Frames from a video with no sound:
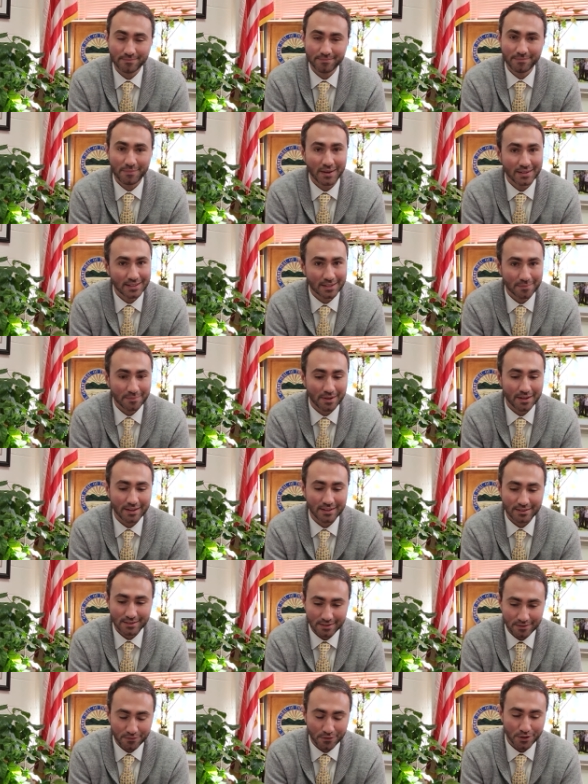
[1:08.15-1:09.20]
Putnam, I,
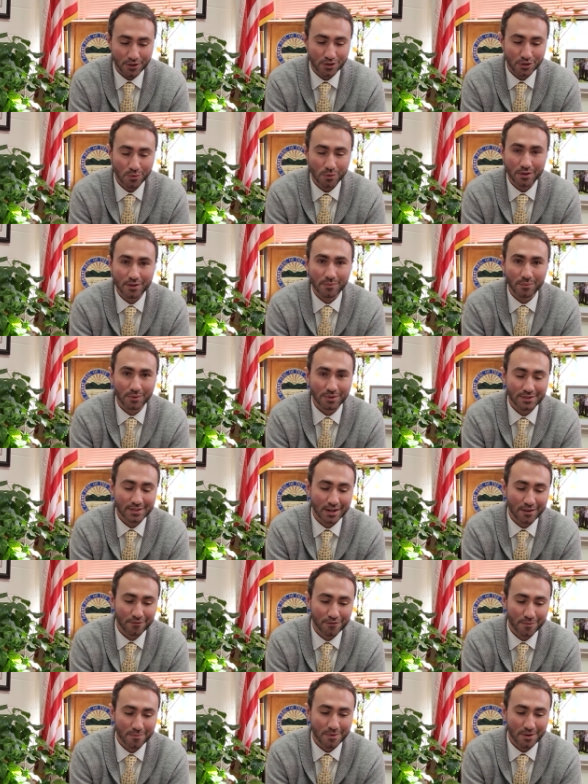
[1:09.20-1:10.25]
for sure, will
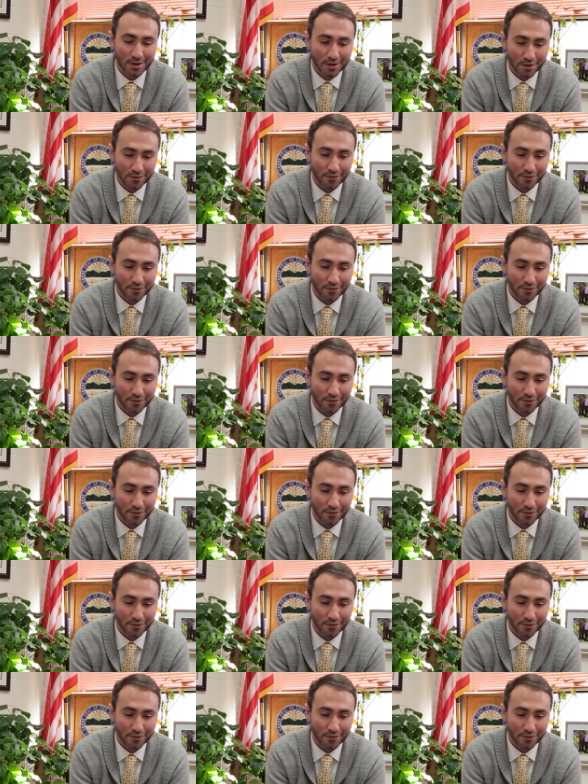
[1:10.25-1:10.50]
sound familiar